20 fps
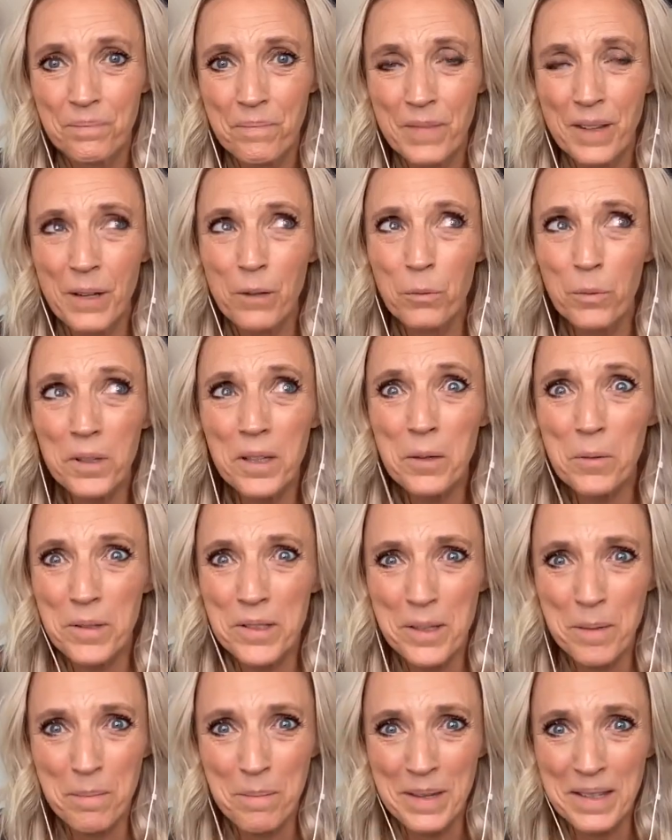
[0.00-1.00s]
And it really
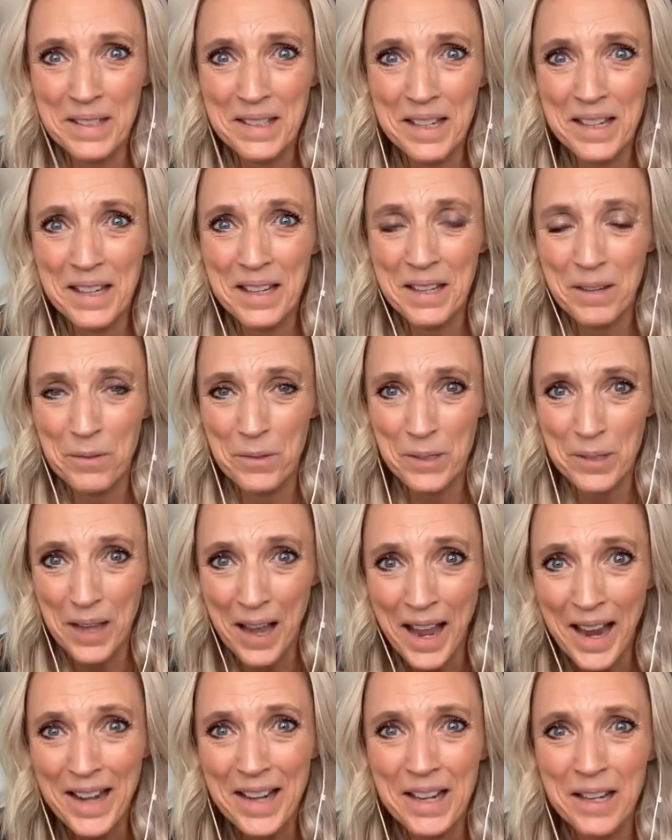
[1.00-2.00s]
wasn't missing, it was
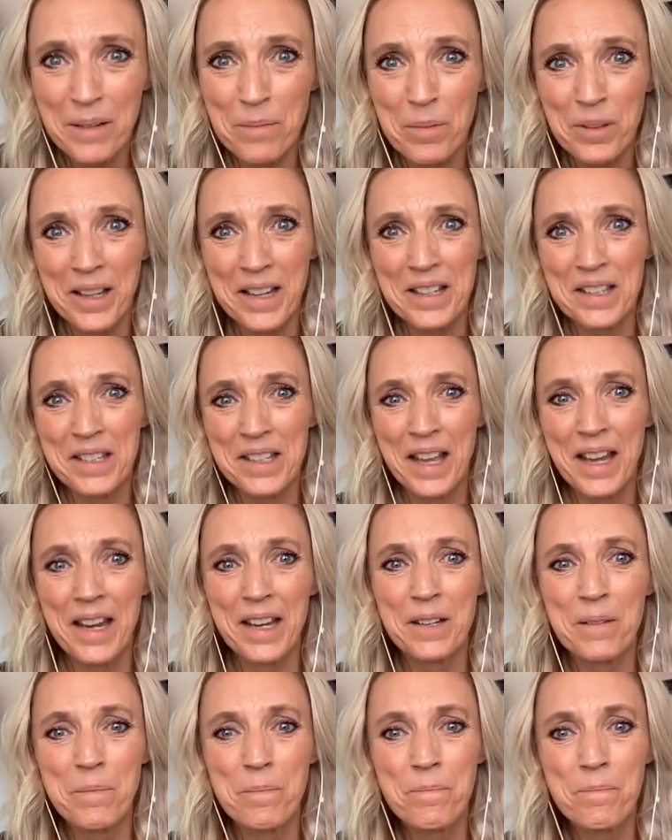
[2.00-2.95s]
hiding in plain sight.